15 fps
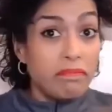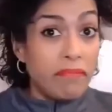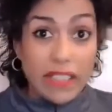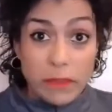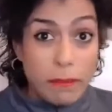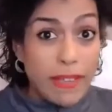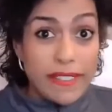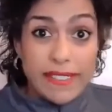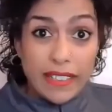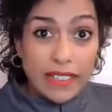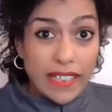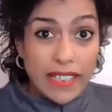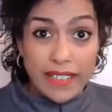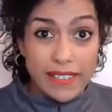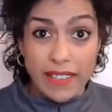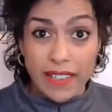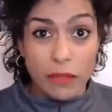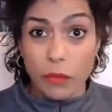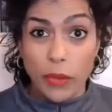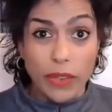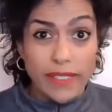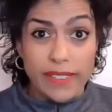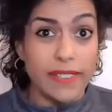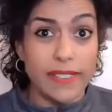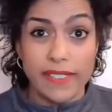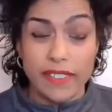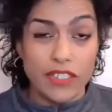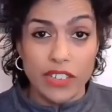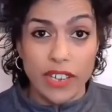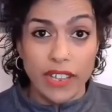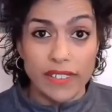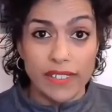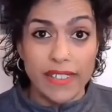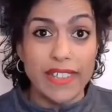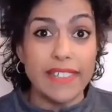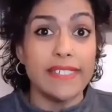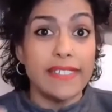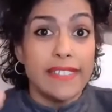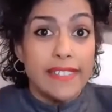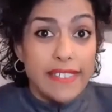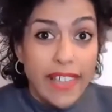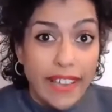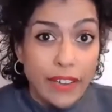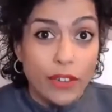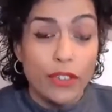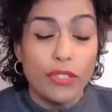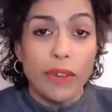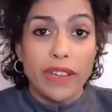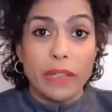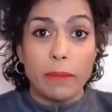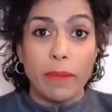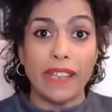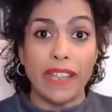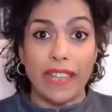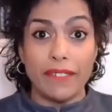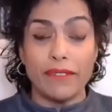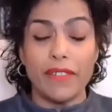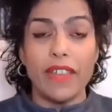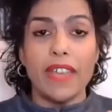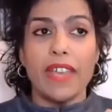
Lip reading: That's basically what its decision is. Is this a tiger threatening my life?